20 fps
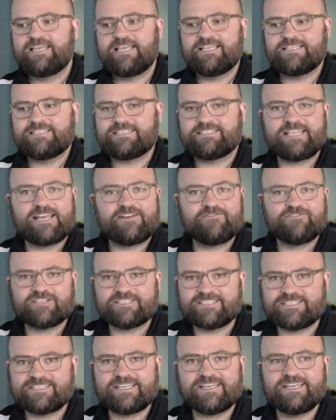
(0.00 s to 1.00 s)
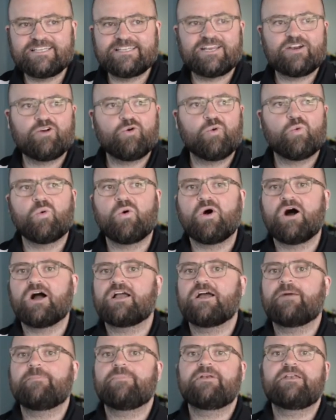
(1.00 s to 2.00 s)
instead of just sitting there,
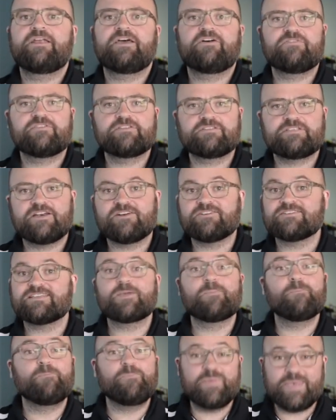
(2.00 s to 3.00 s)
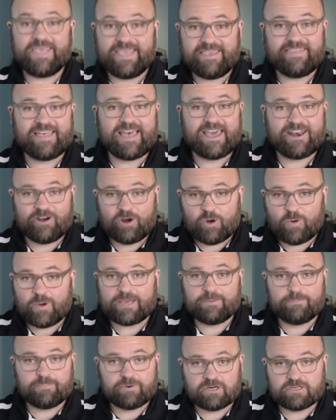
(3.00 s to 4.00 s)
walk up and down the stairs. Like, be that
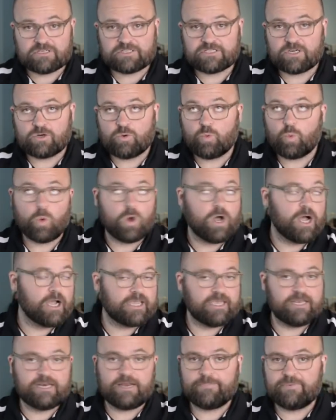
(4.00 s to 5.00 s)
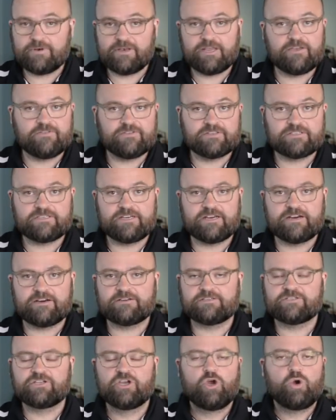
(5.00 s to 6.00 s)
annoying person walking up and down the
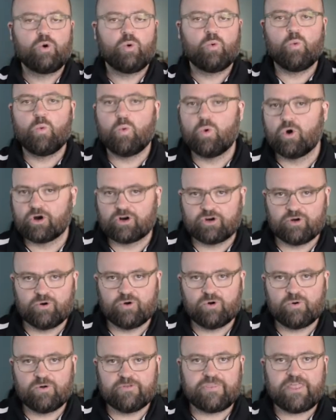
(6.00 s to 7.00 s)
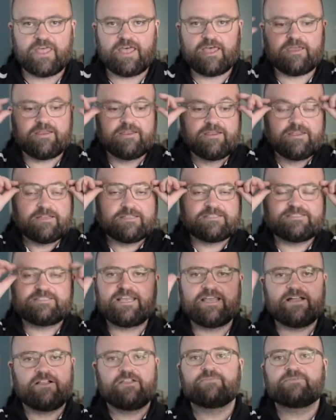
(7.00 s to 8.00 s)
stairs. We're cool with that.
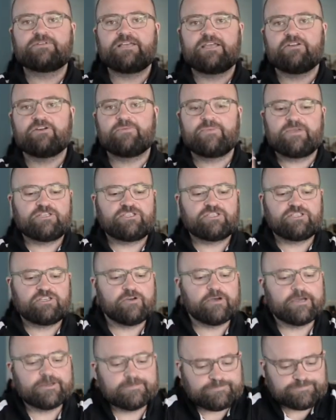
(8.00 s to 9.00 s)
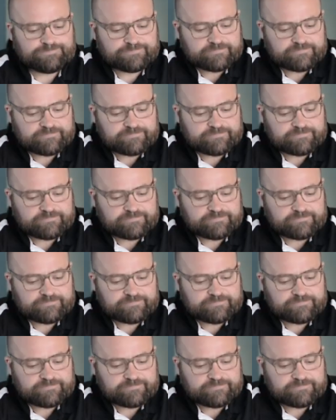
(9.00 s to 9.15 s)
Tell them Taylor made you do it.